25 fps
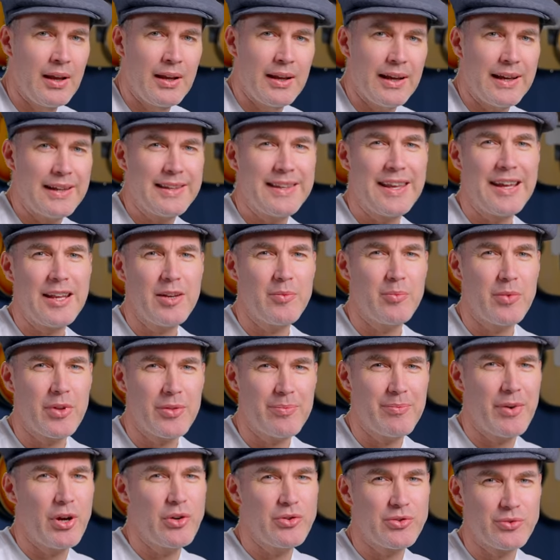Again,
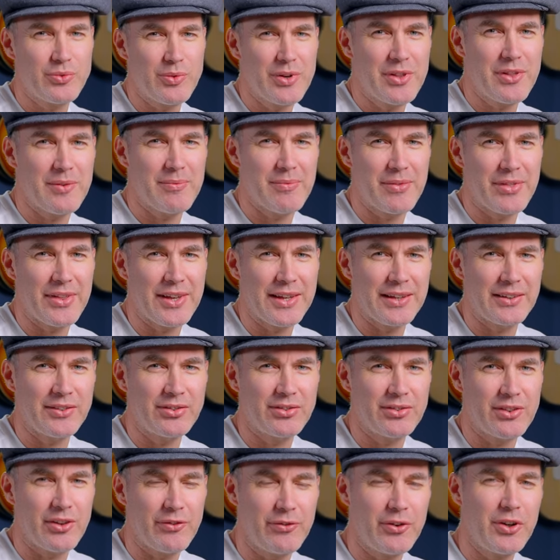with most rhythm
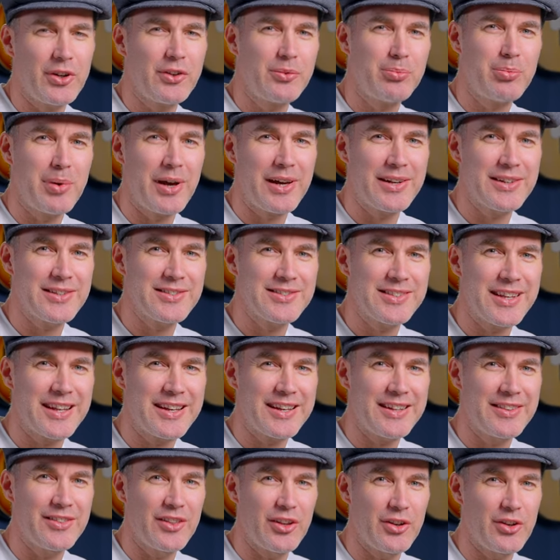things, the first part is
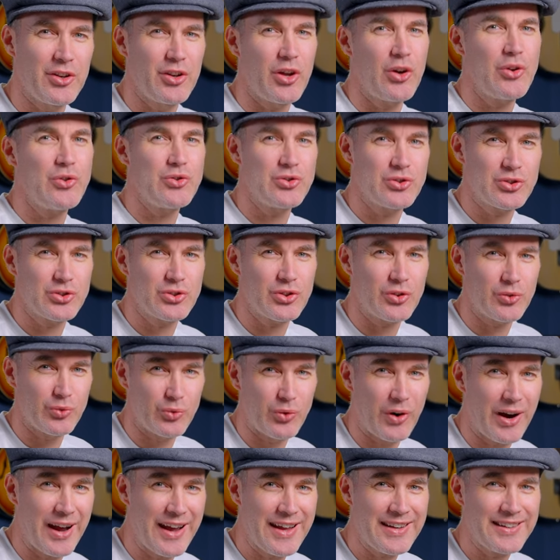getting the notes
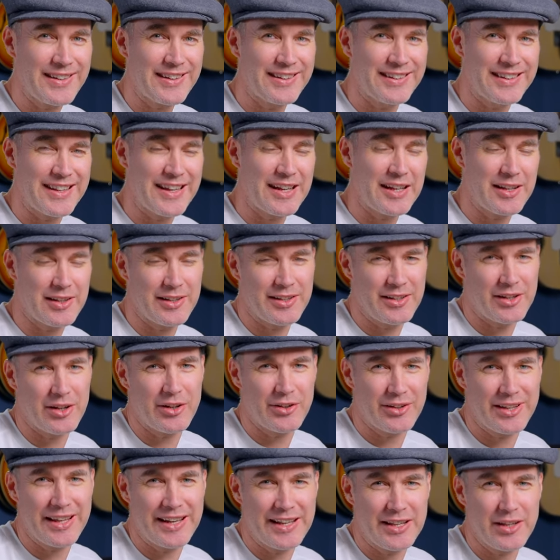right and
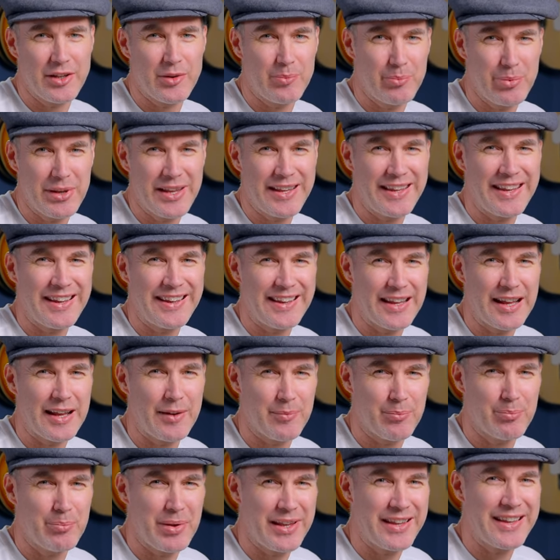getting your
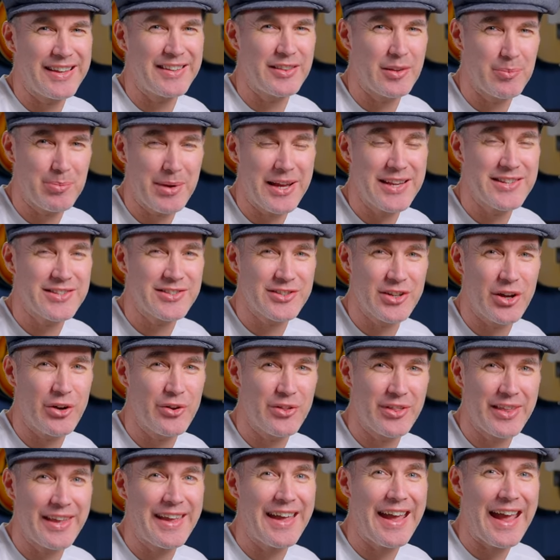picking the bass
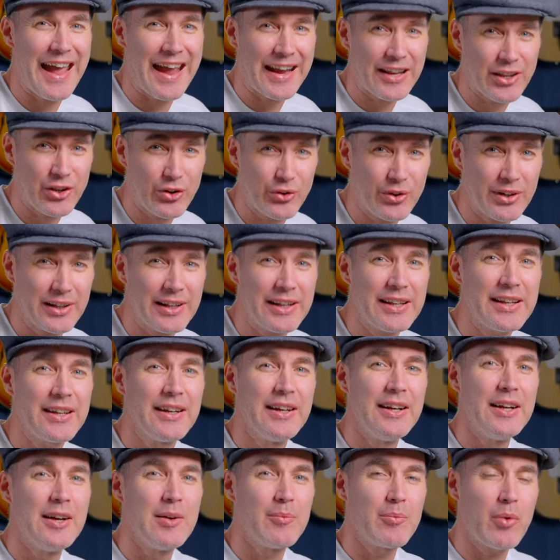note there accurately.
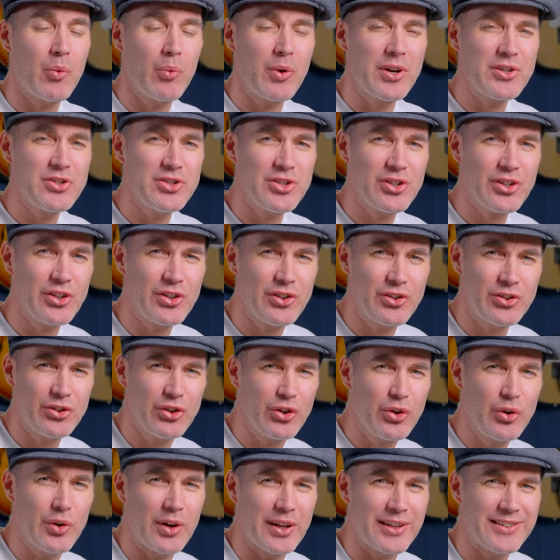But once you can
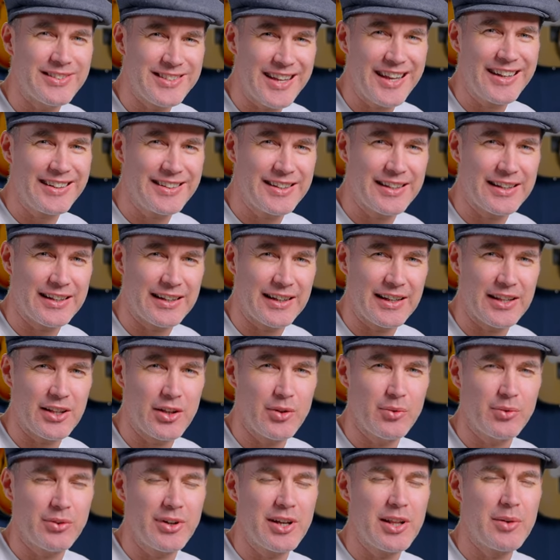do it technically,
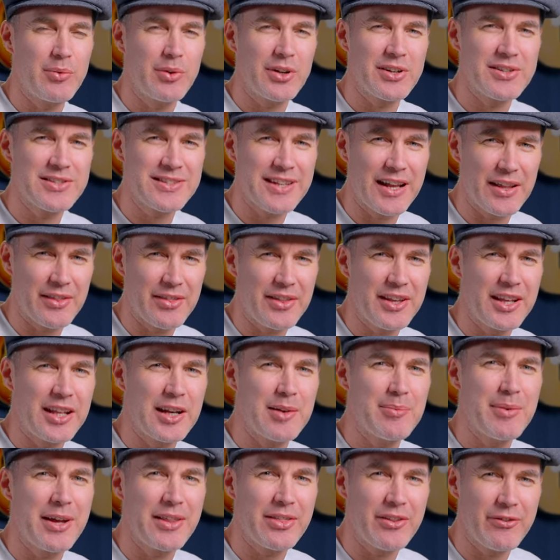you really want to start
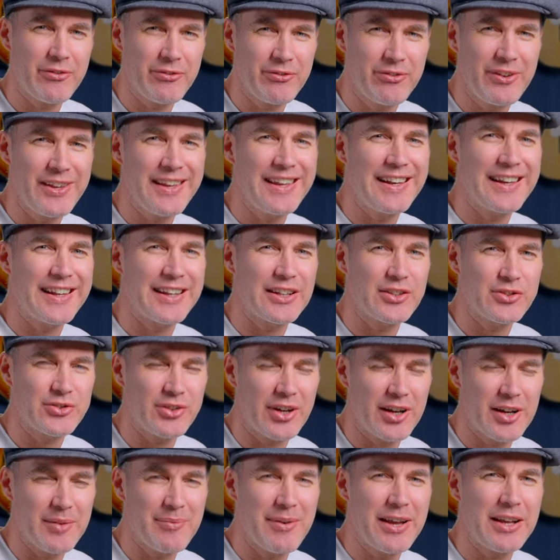thinking about the feeling and
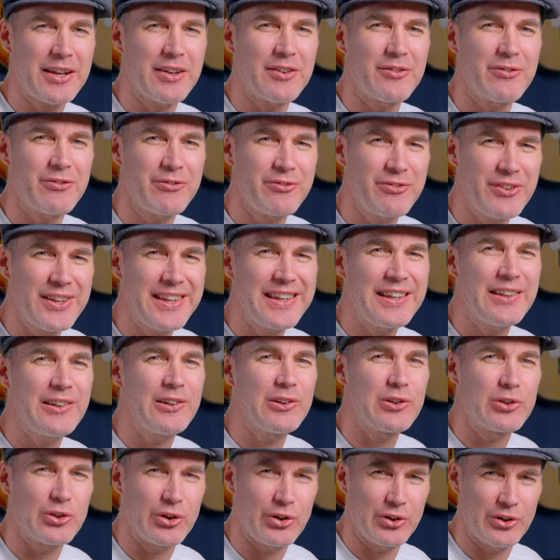trying to make it
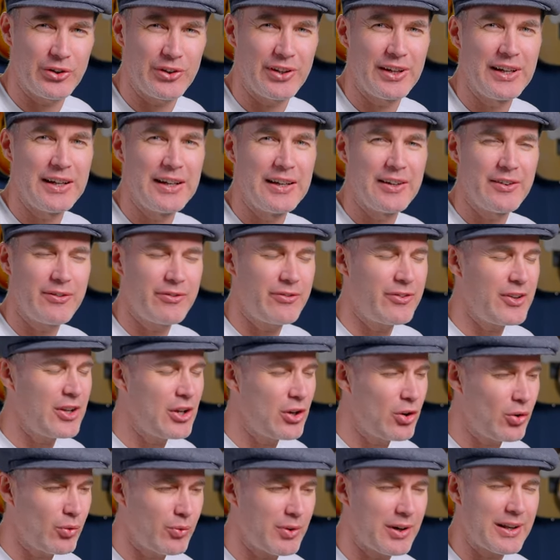feel good,
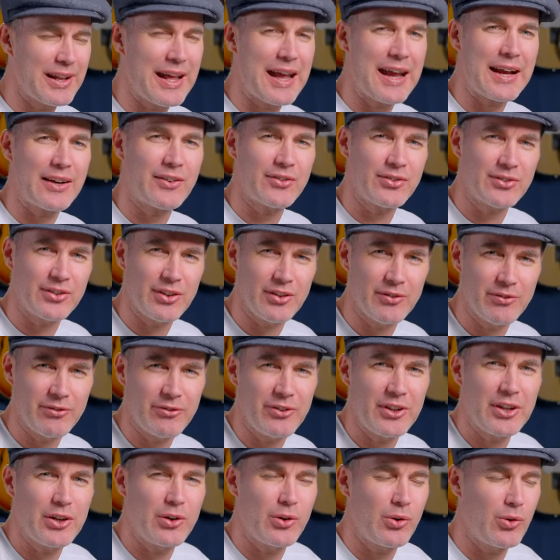feel relaxed and
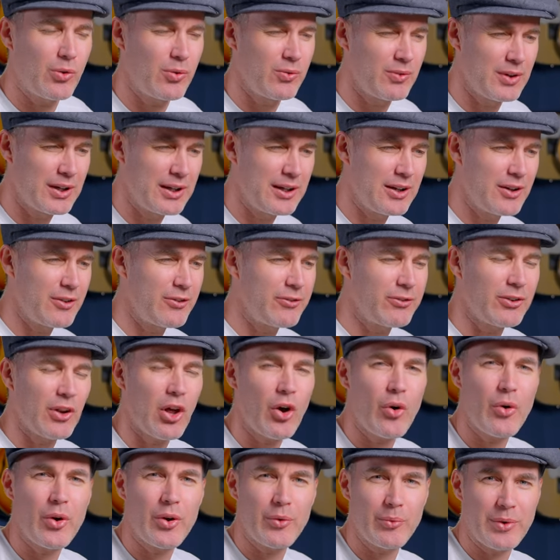feel
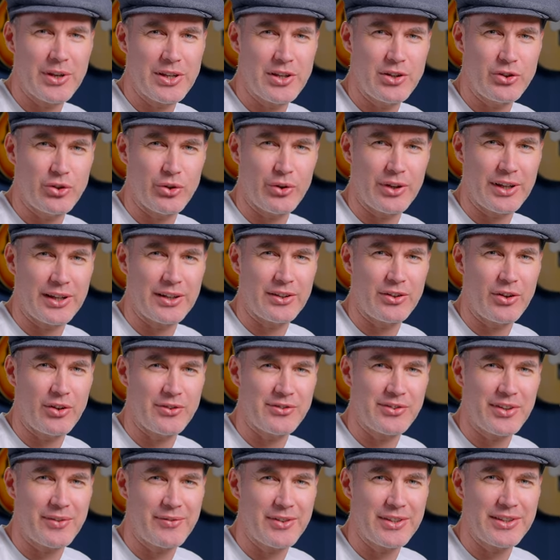flowing when you're doing it,
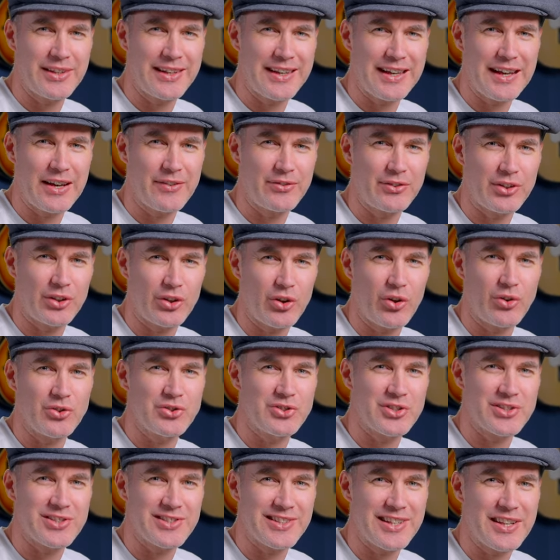not something that you have to
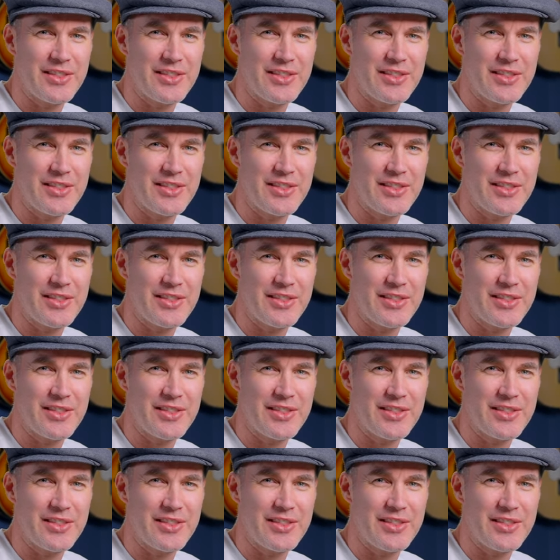consciously